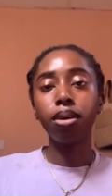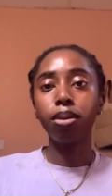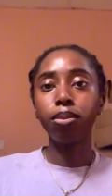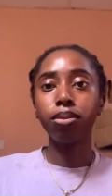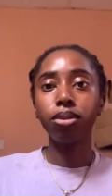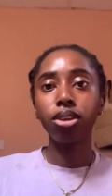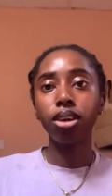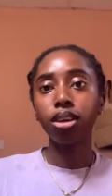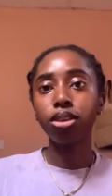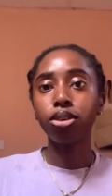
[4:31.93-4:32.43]

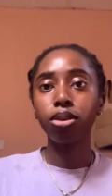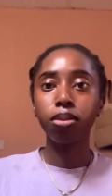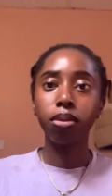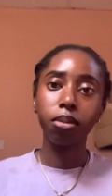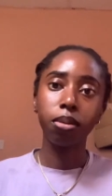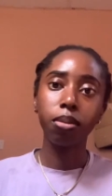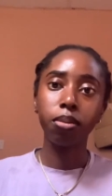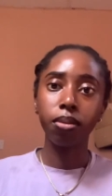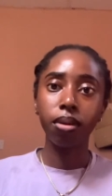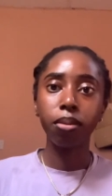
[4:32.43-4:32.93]
tractor, blah, blah,
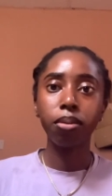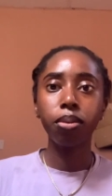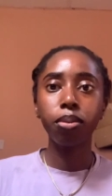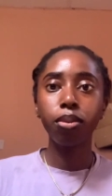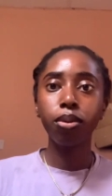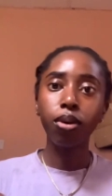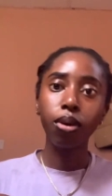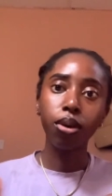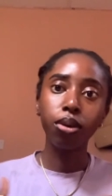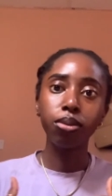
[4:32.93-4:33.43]
blah. People
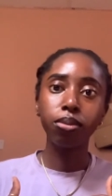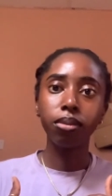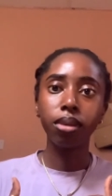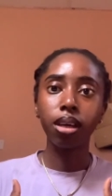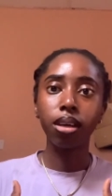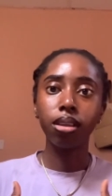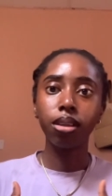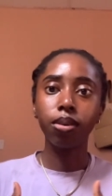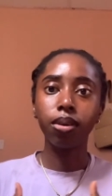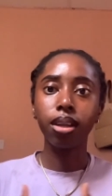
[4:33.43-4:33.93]
called me
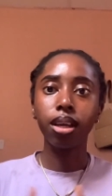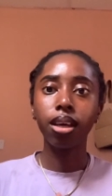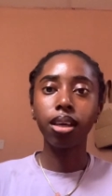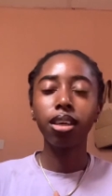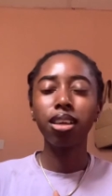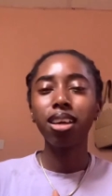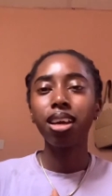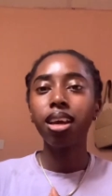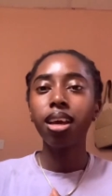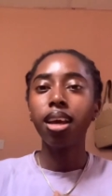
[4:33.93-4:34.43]
and they were like,
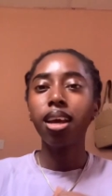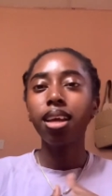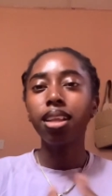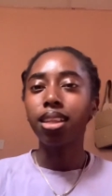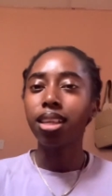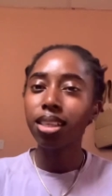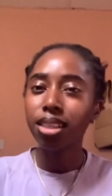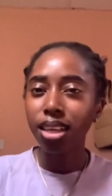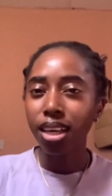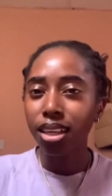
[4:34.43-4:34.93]
they
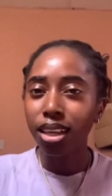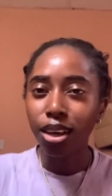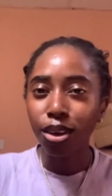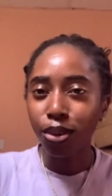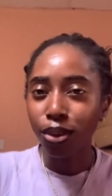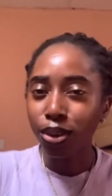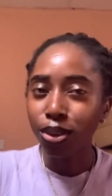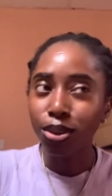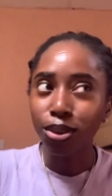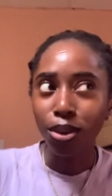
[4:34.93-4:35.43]
said they're
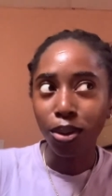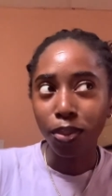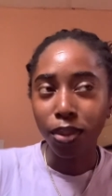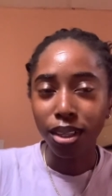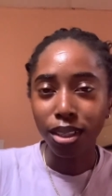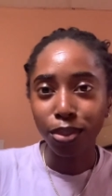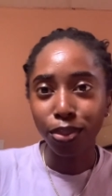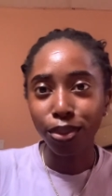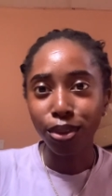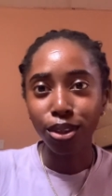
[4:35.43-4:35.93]
going to come and
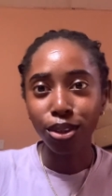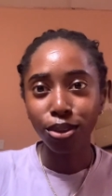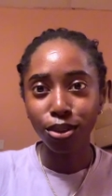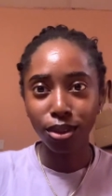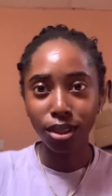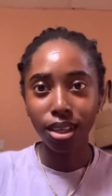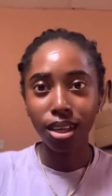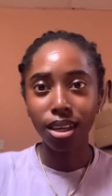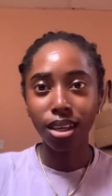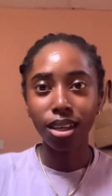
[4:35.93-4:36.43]
demolish
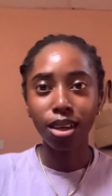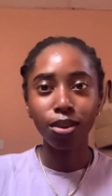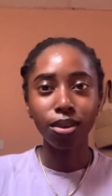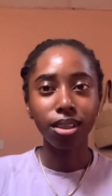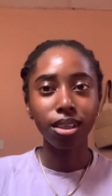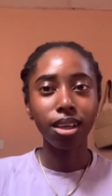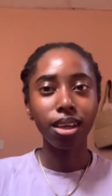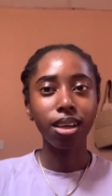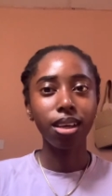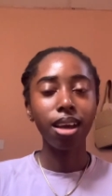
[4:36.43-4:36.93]
today. And I was
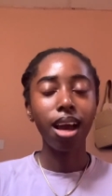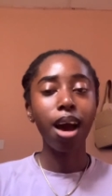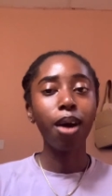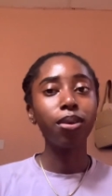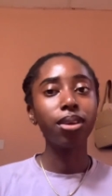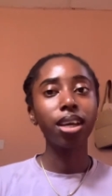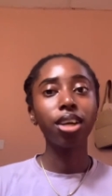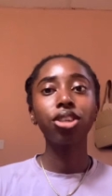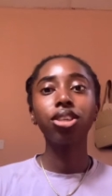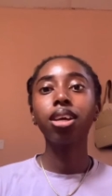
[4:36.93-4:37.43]
like, I was
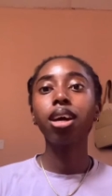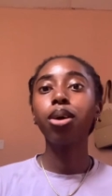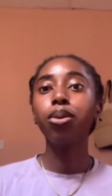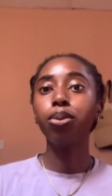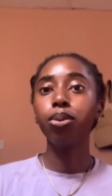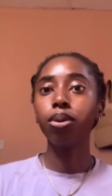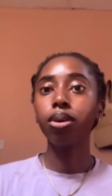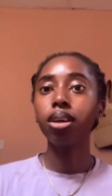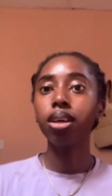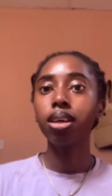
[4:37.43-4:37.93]
actually at
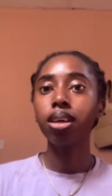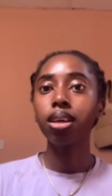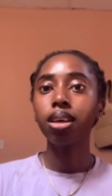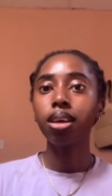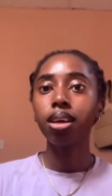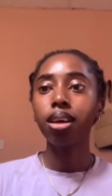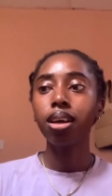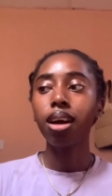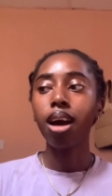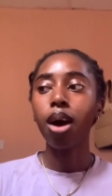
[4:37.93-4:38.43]
work.
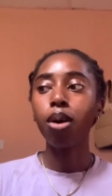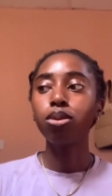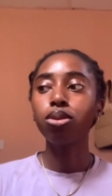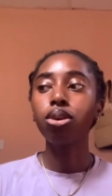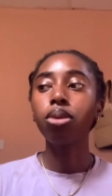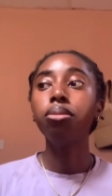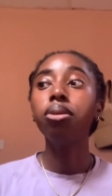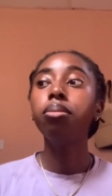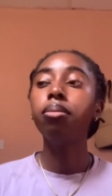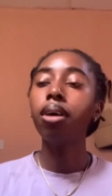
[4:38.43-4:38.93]
I was
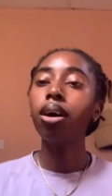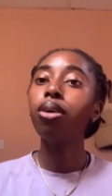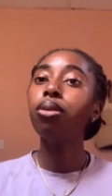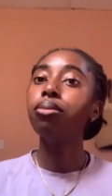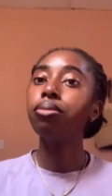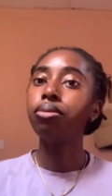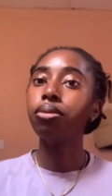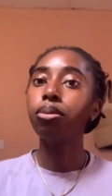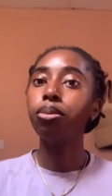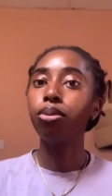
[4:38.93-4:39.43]
coming back home
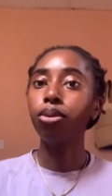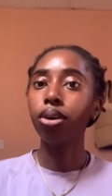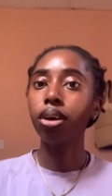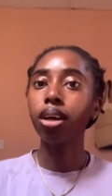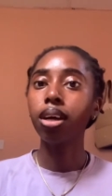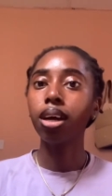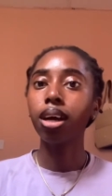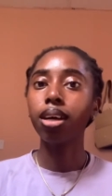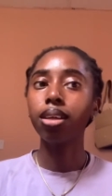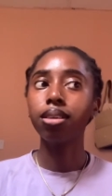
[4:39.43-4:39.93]
from work,
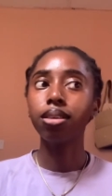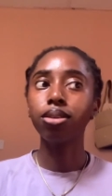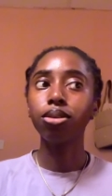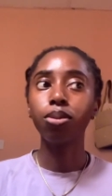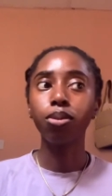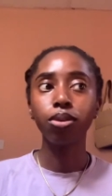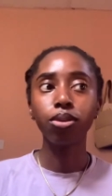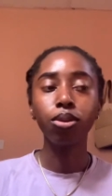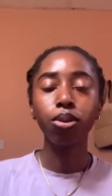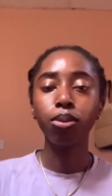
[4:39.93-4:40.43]
and
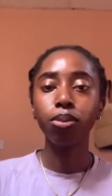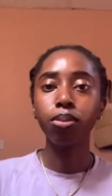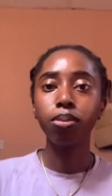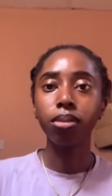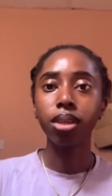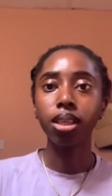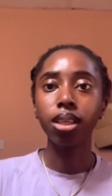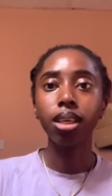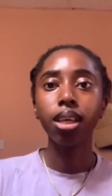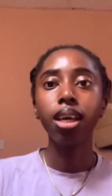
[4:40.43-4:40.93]
someone told
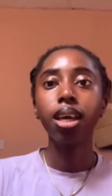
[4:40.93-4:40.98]
me